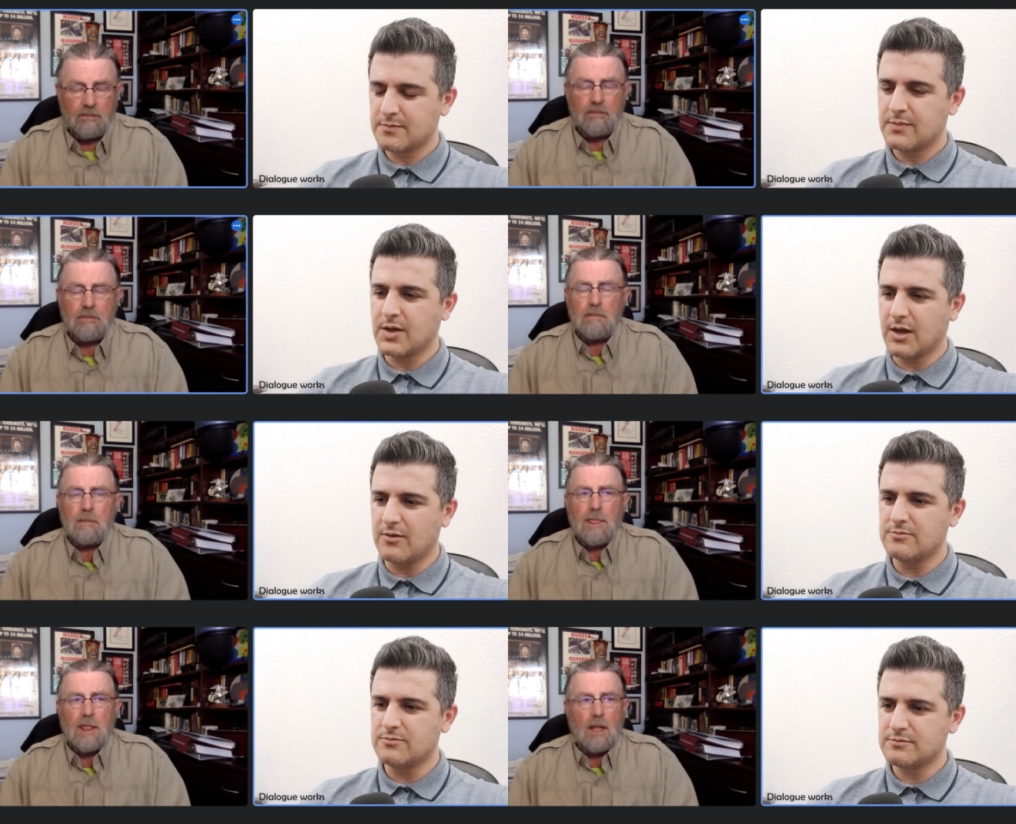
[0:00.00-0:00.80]
Speaker 1: Yeah.
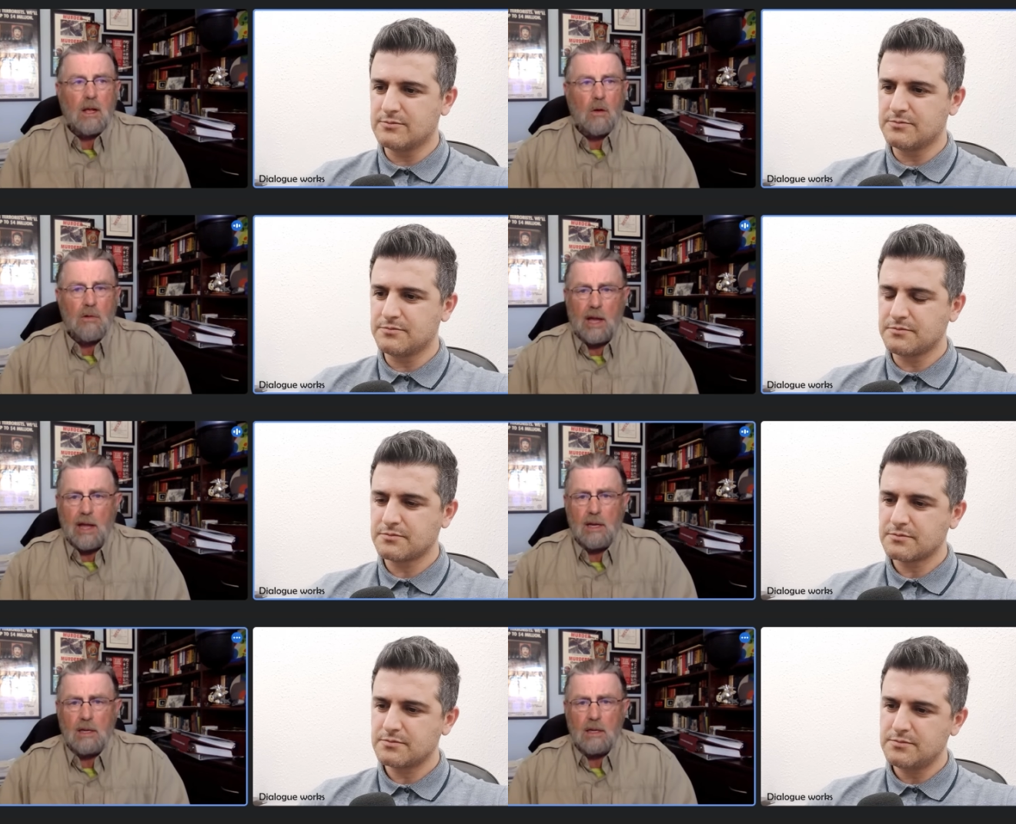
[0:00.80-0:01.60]

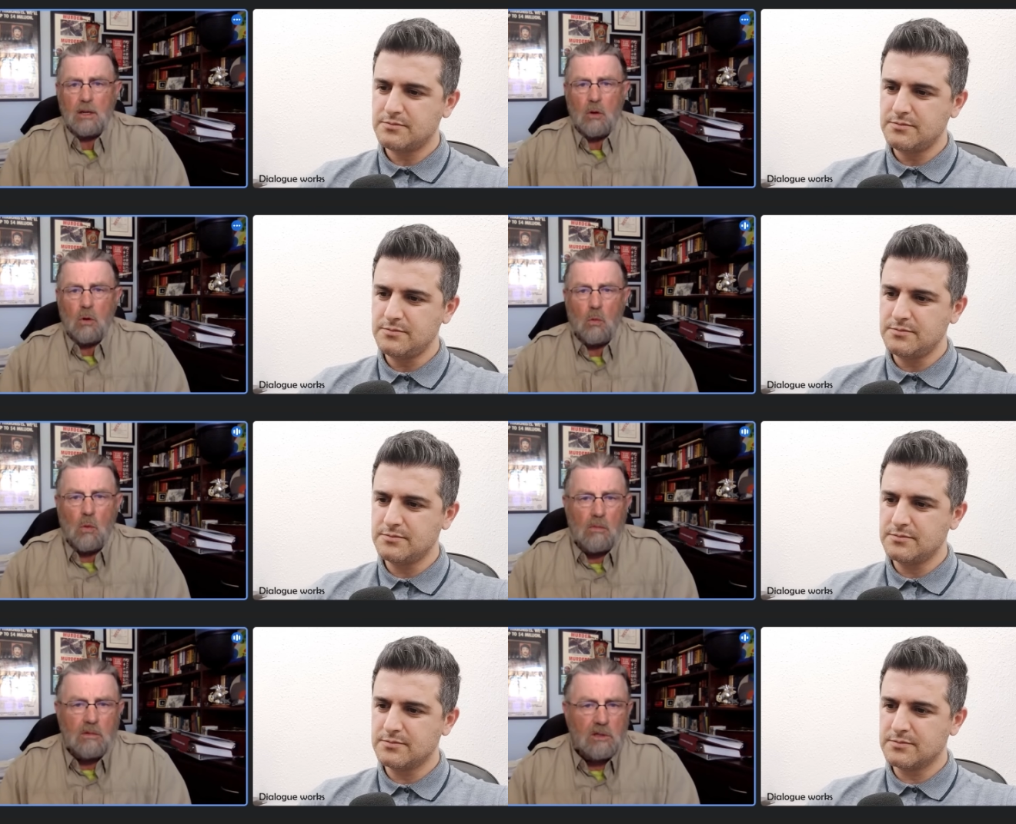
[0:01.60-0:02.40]
Okay.
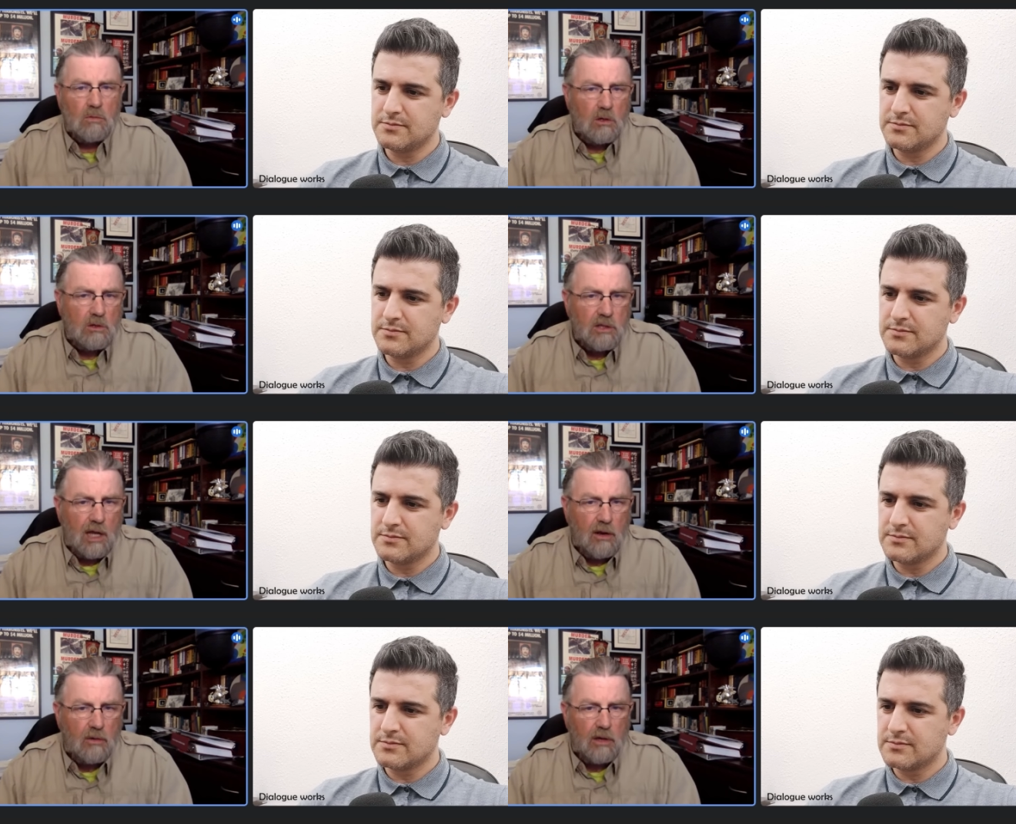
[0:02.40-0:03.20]
What was
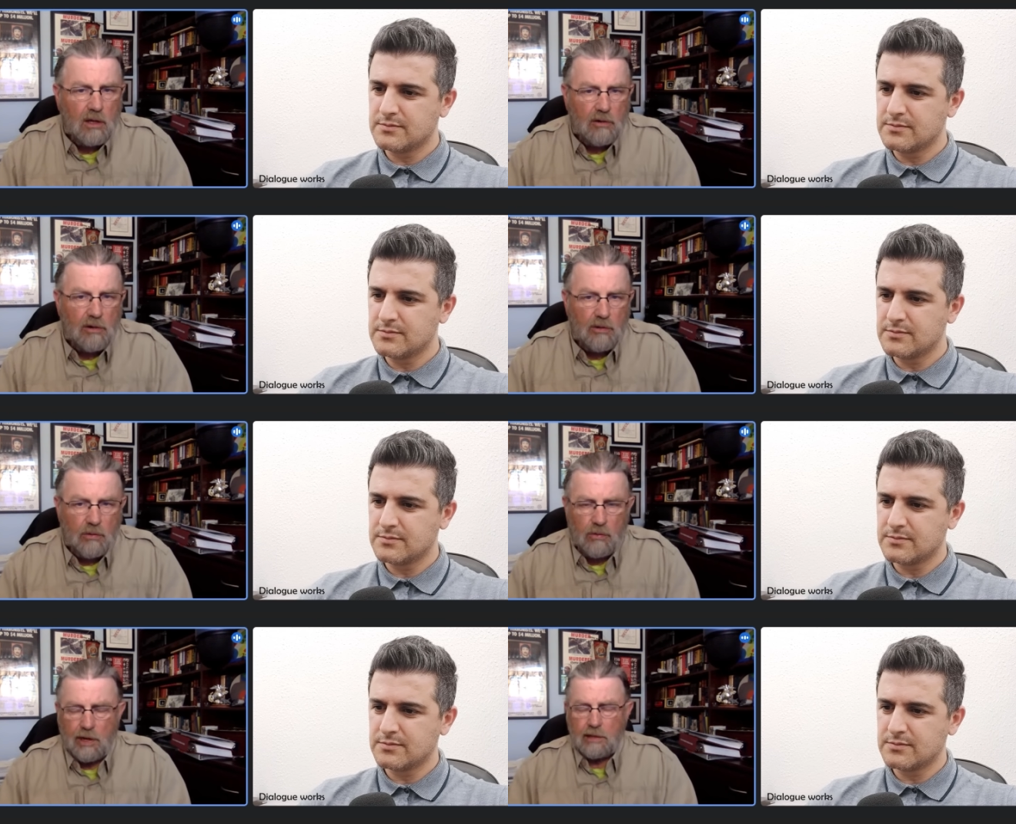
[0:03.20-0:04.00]
Gonzalo Lira
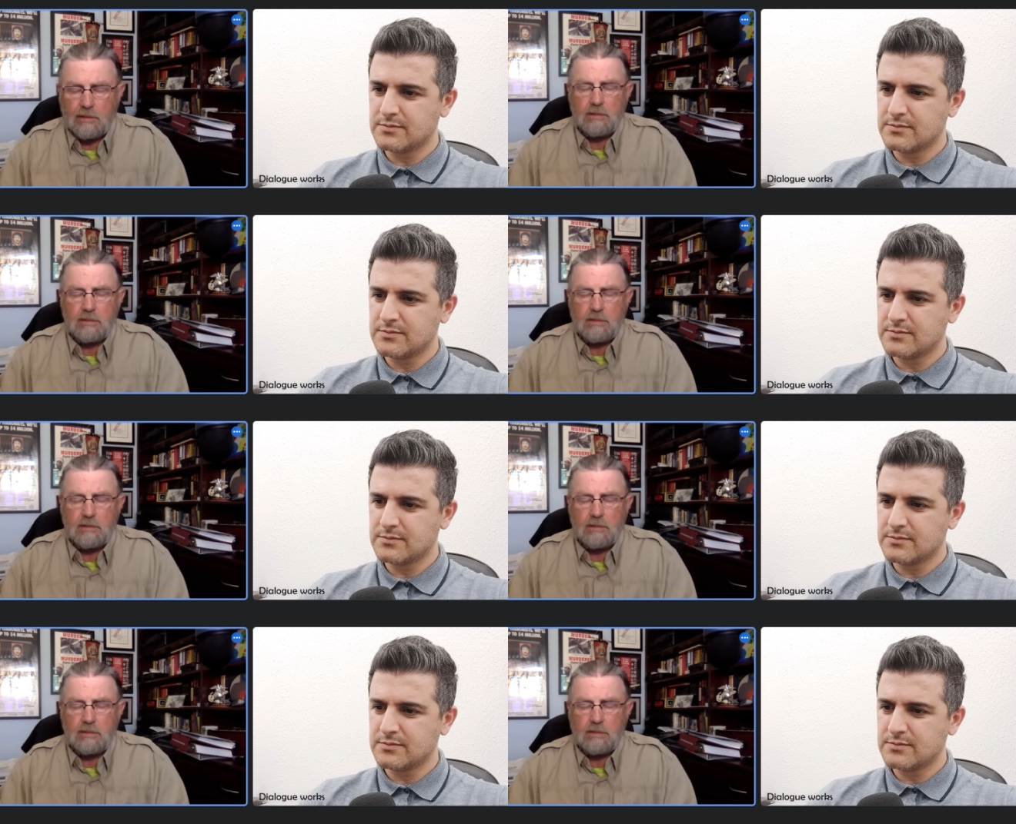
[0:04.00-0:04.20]
doing?